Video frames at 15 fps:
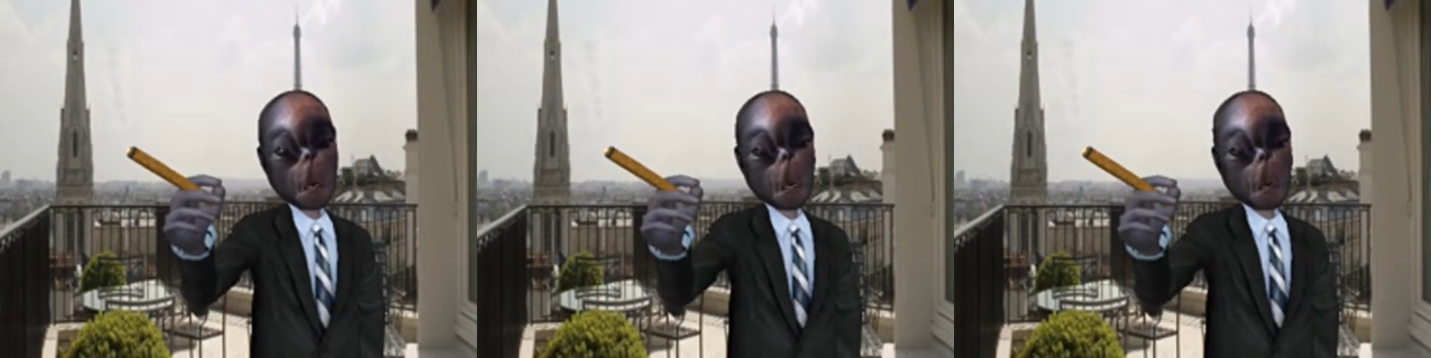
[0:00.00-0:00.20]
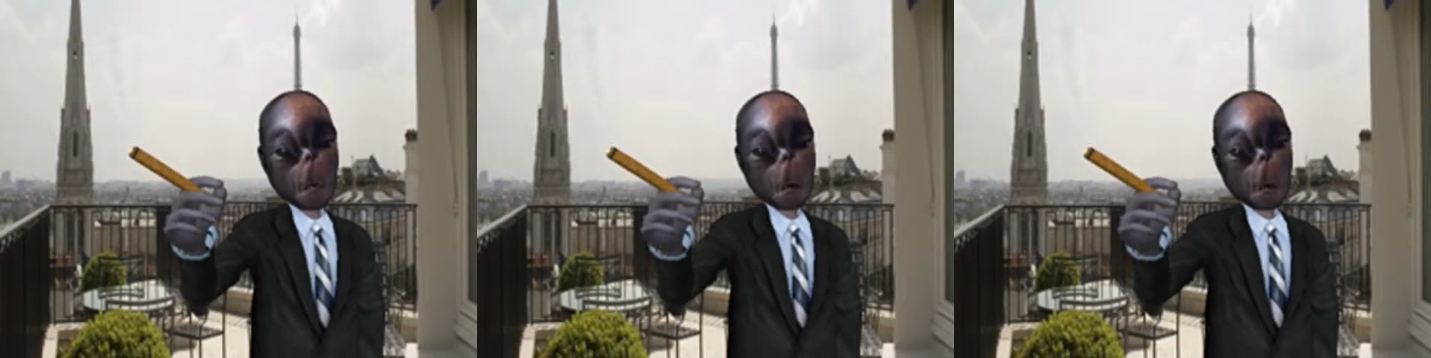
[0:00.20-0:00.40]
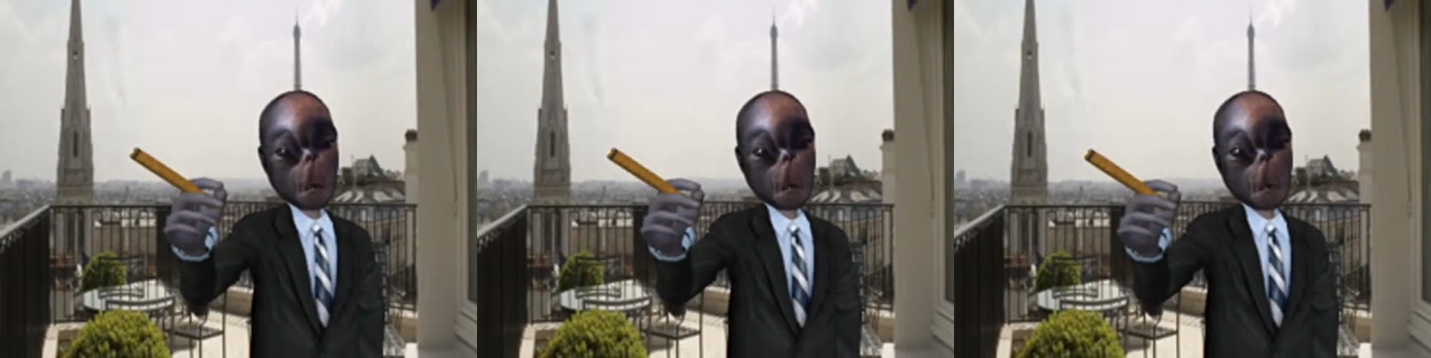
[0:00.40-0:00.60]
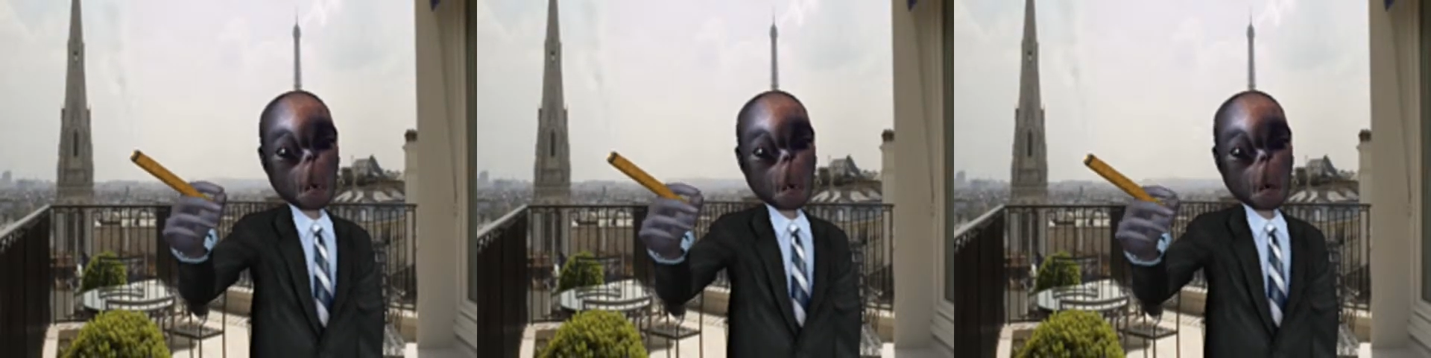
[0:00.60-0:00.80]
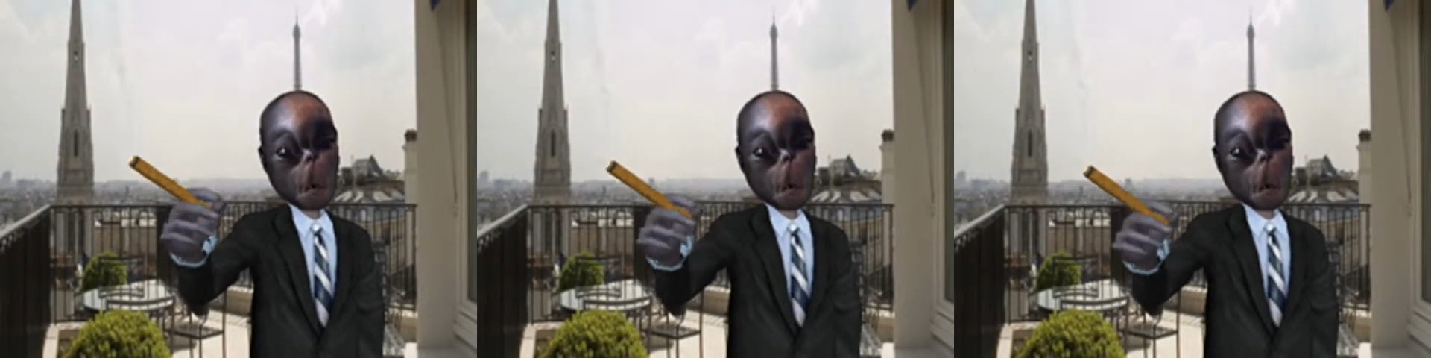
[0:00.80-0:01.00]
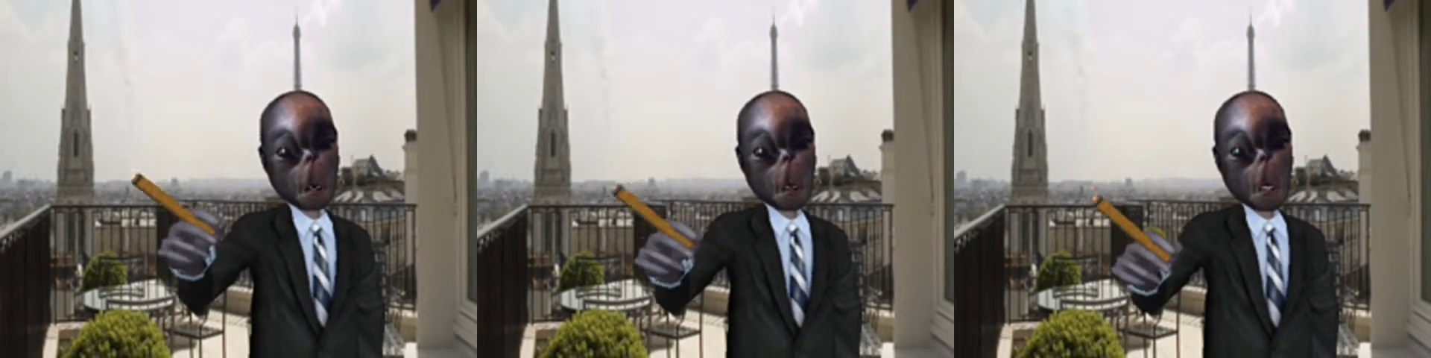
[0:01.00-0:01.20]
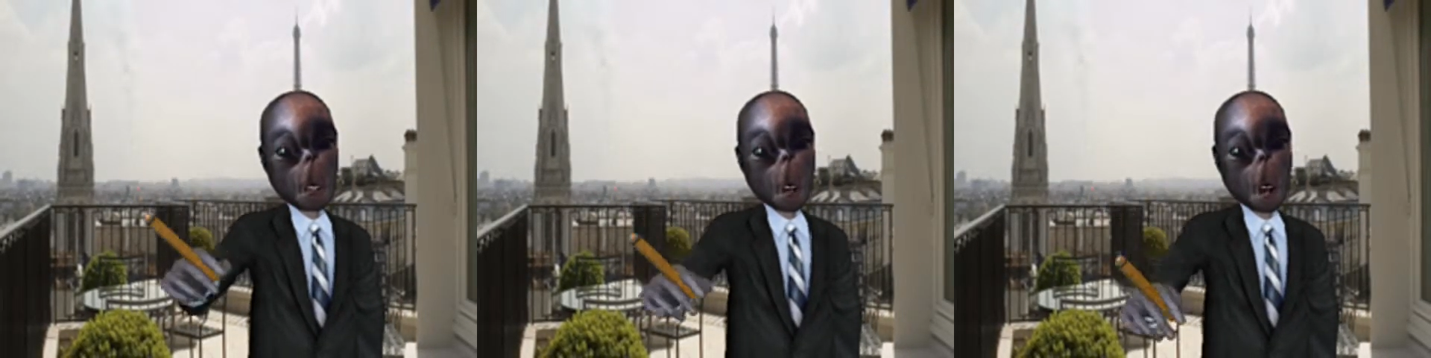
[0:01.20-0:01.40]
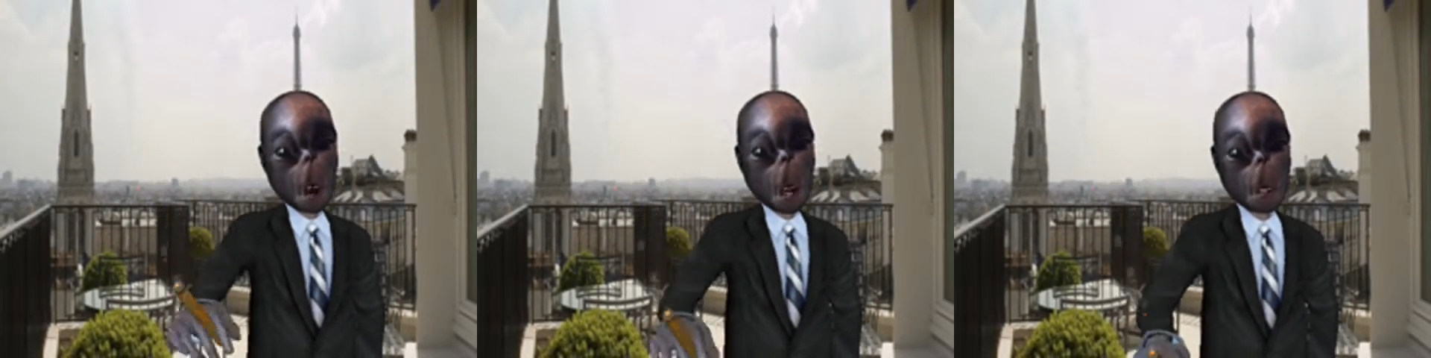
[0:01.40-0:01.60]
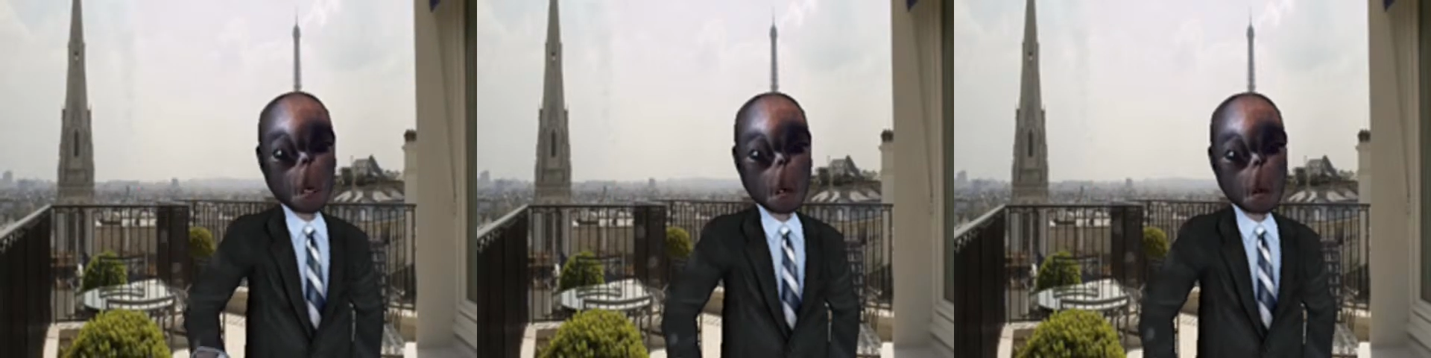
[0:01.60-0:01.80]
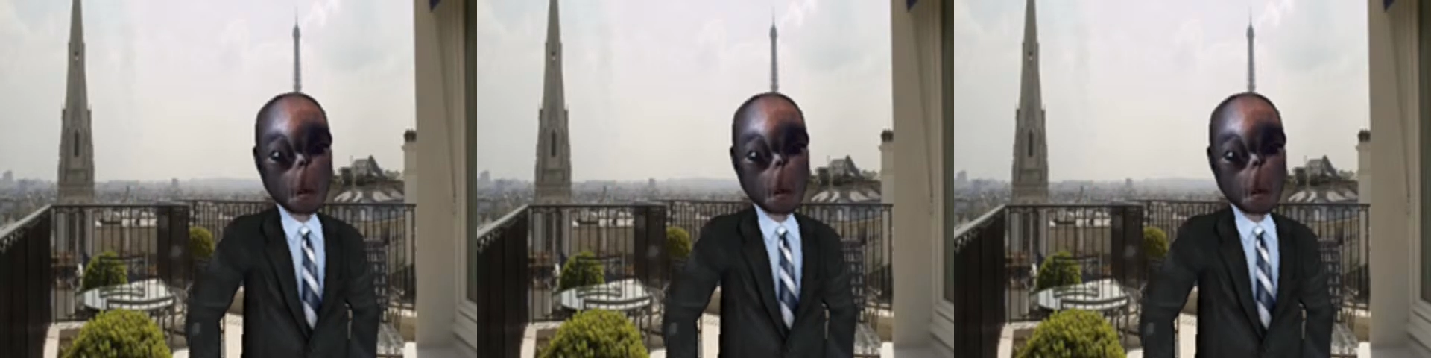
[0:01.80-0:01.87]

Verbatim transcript: Uh, but uh,